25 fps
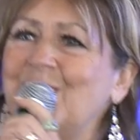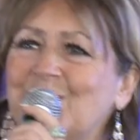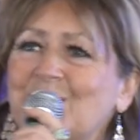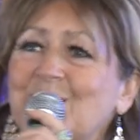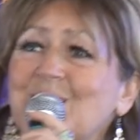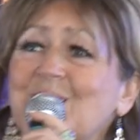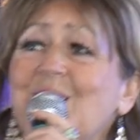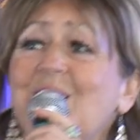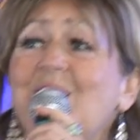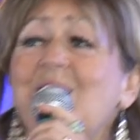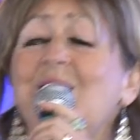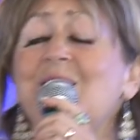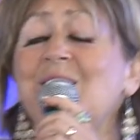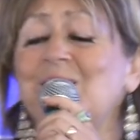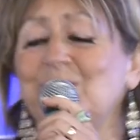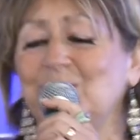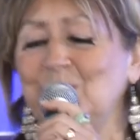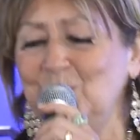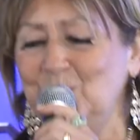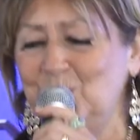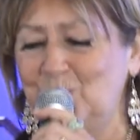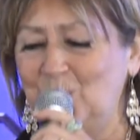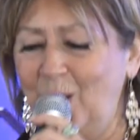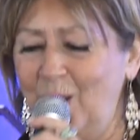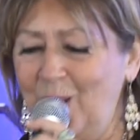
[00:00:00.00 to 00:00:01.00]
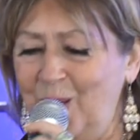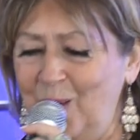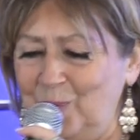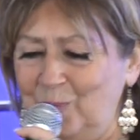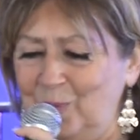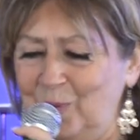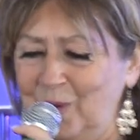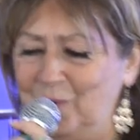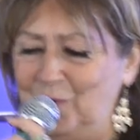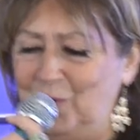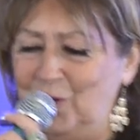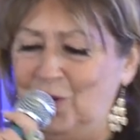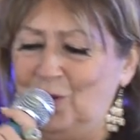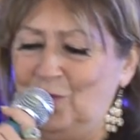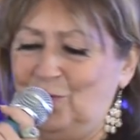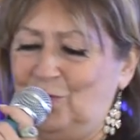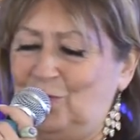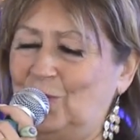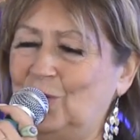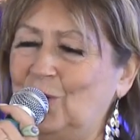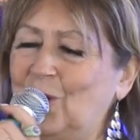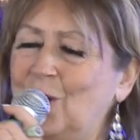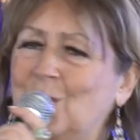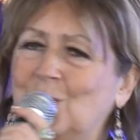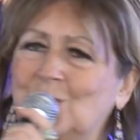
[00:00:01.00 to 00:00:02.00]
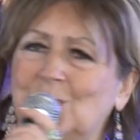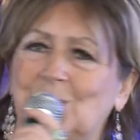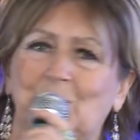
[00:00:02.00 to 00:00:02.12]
the Ottawa River flows